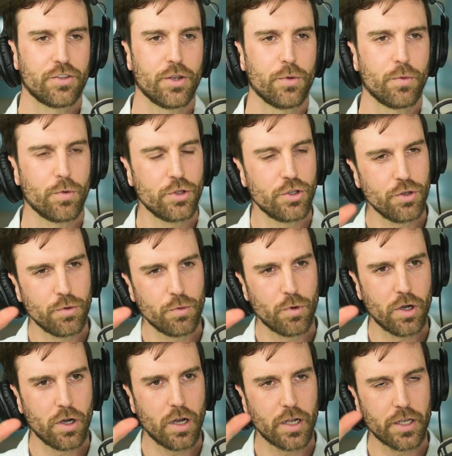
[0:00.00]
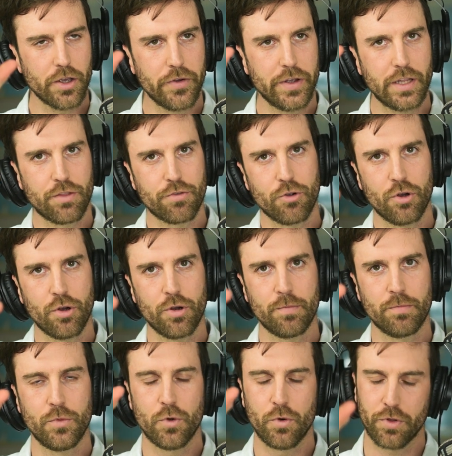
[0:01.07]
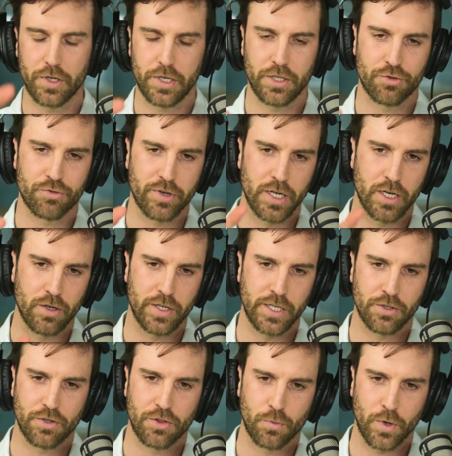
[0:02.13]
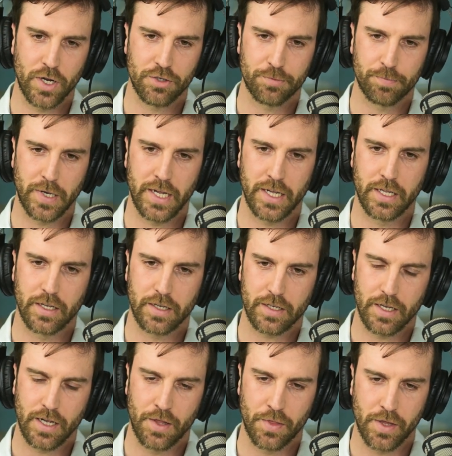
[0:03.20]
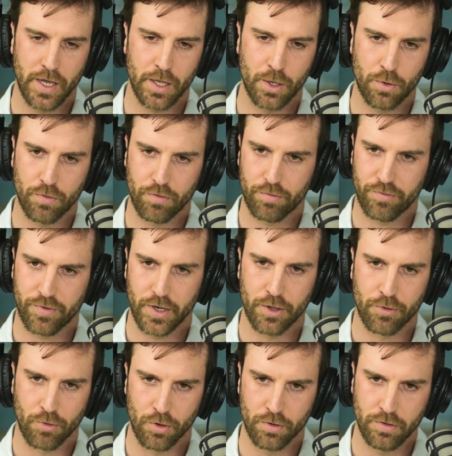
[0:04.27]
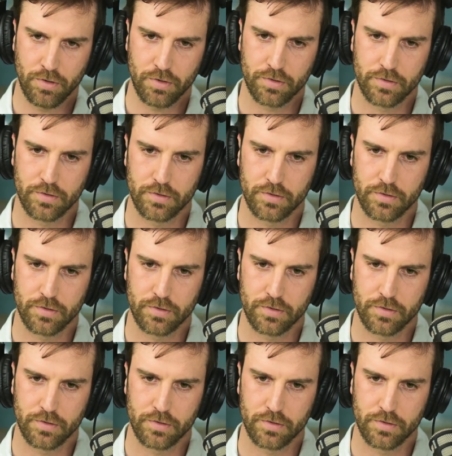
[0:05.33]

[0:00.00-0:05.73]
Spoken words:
So you were going from northern Israel into the West Bank and then further on?